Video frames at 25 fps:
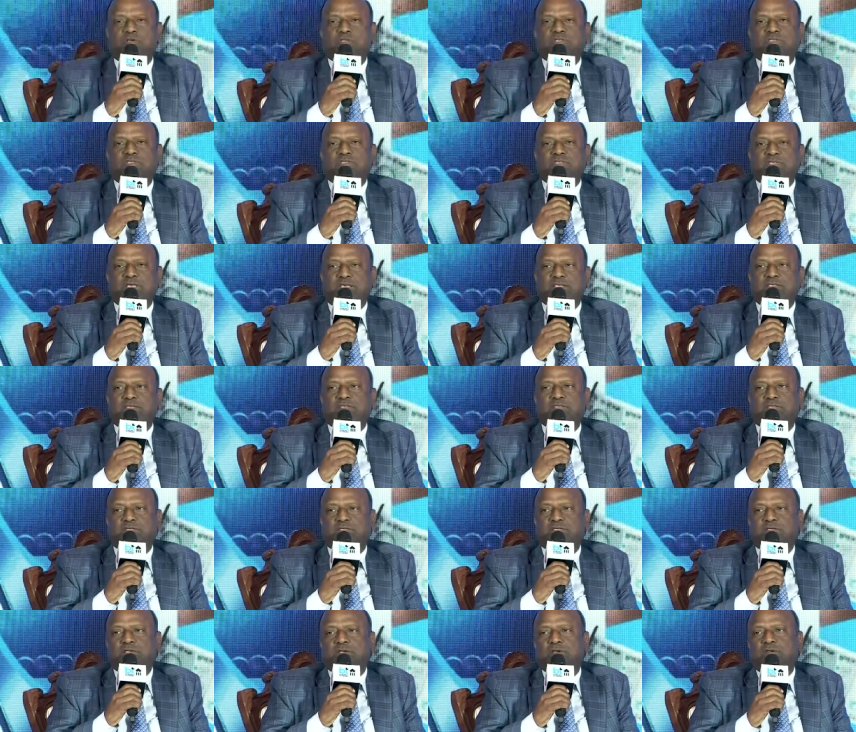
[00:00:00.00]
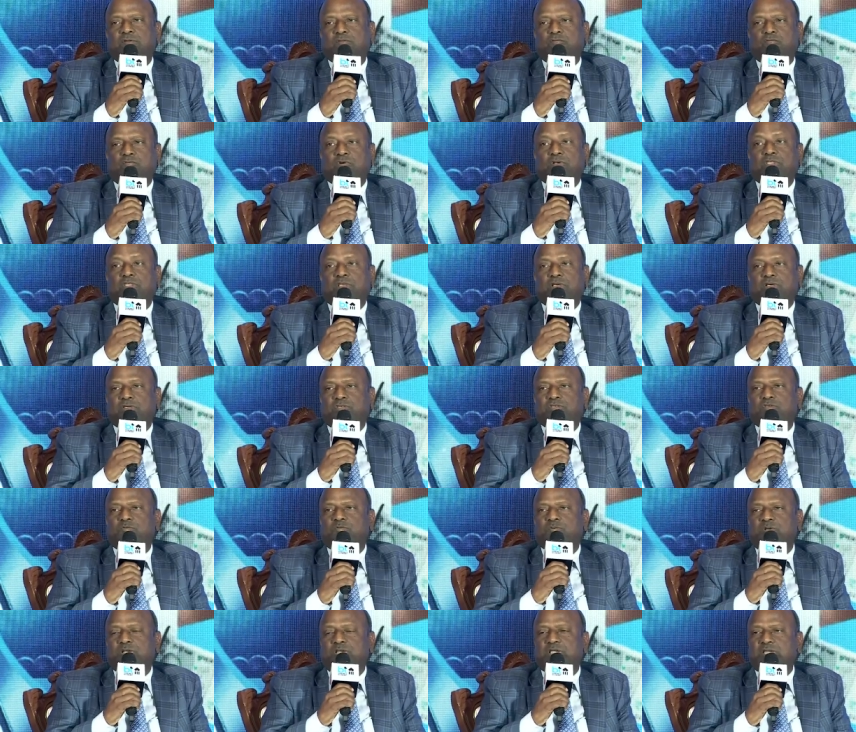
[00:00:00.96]
not sense what the
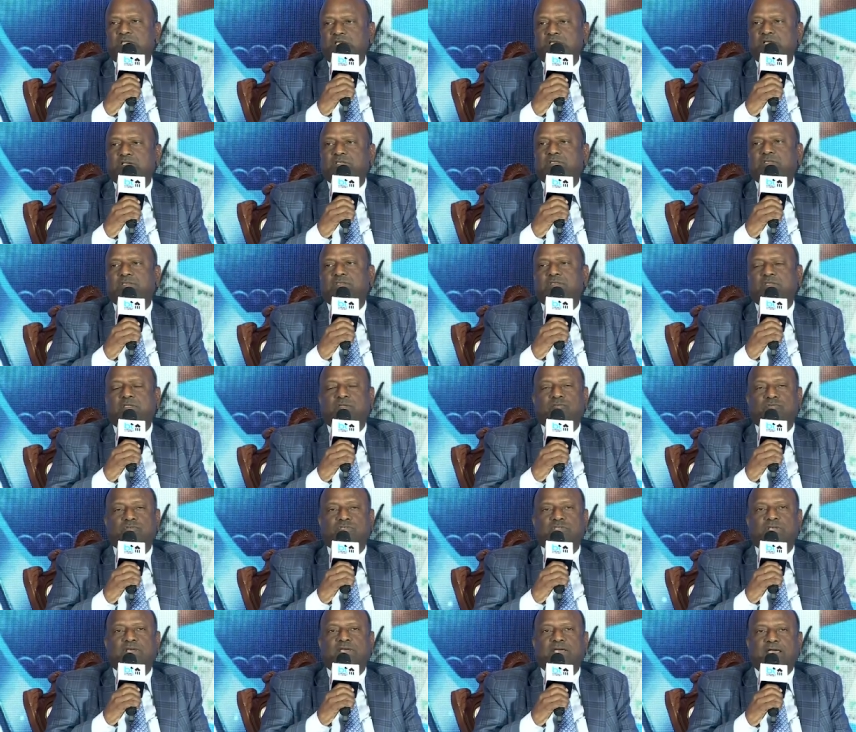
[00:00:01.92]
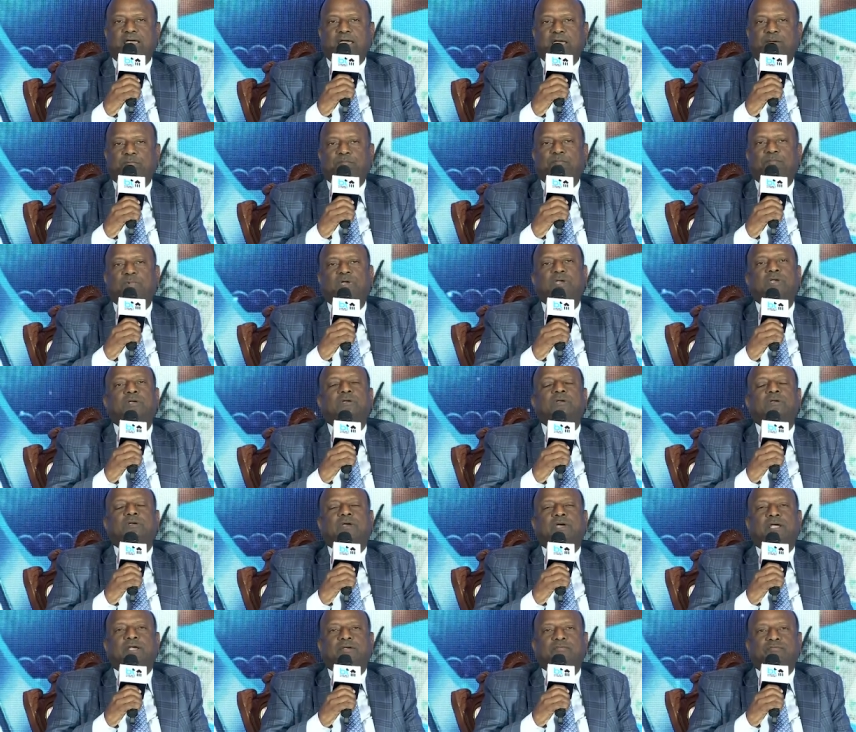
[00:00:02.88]
customer needs. There was a gap,
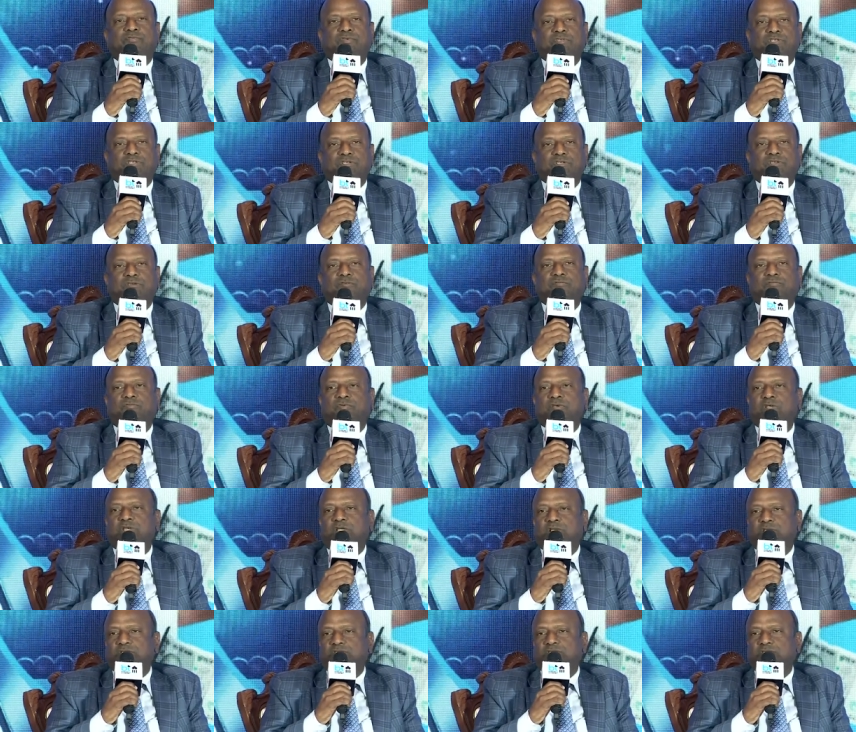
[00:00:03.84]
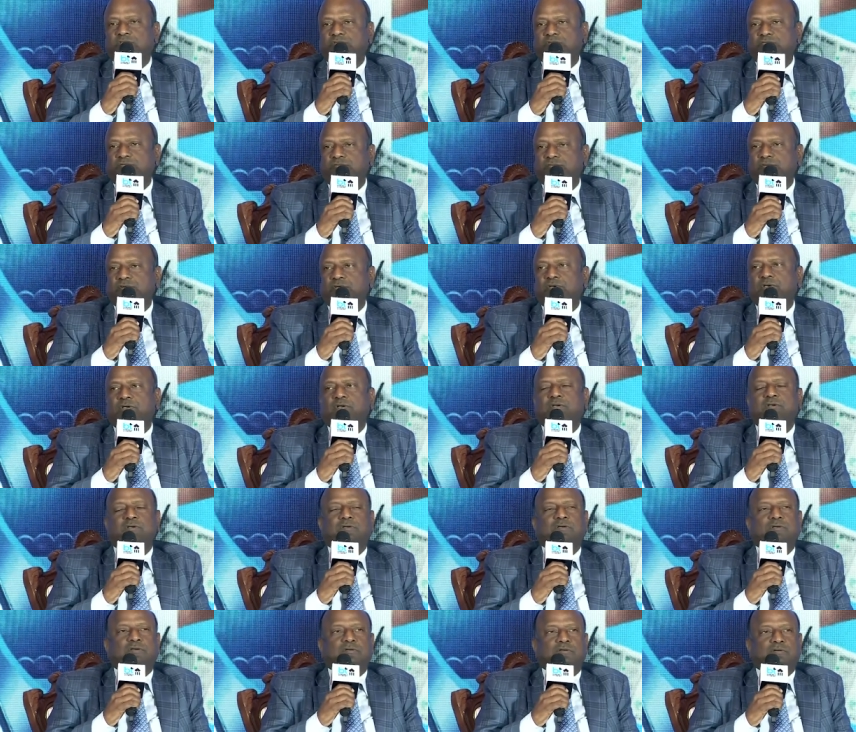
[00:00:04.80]
and which fintechs have
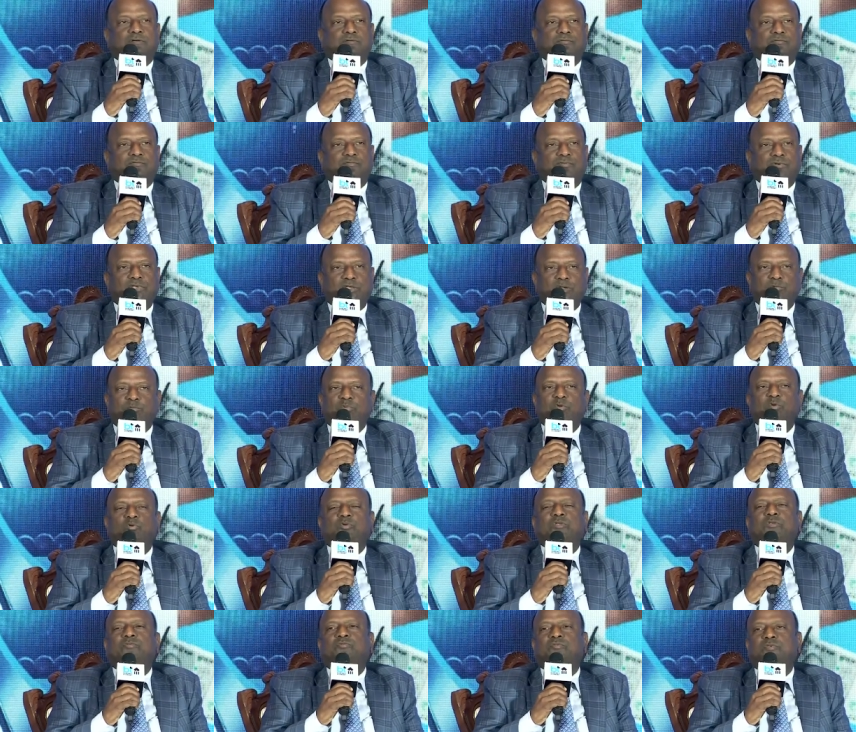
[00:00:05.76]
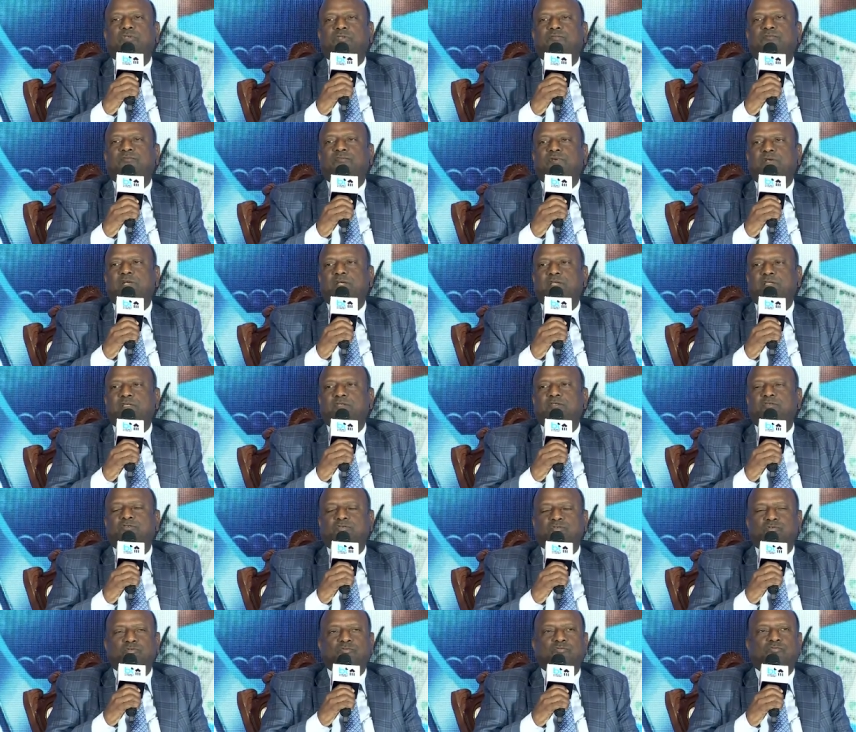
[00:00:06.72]
very beautifully filled
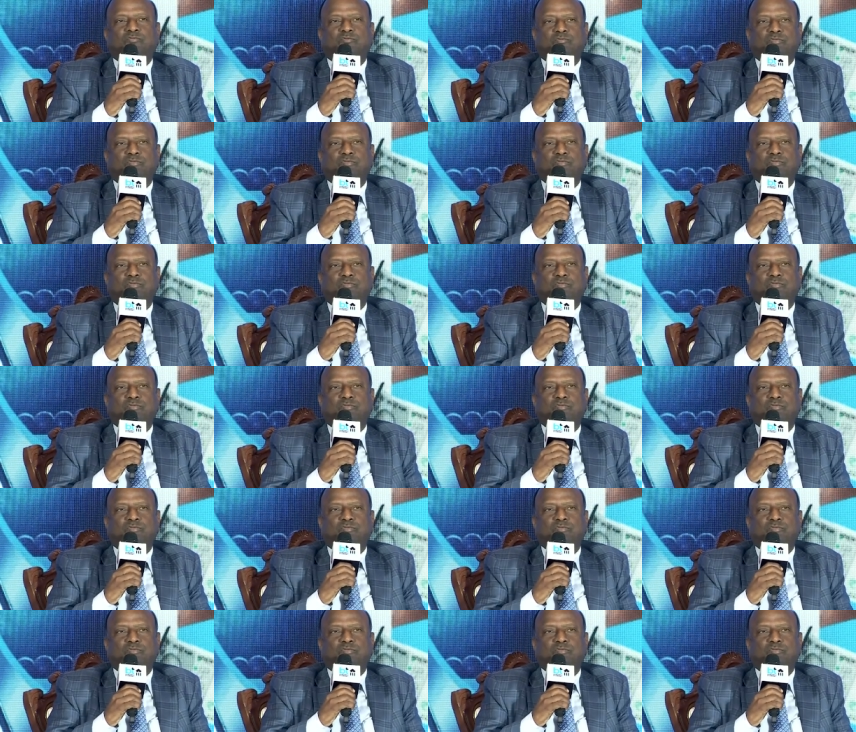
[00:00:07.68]
in. So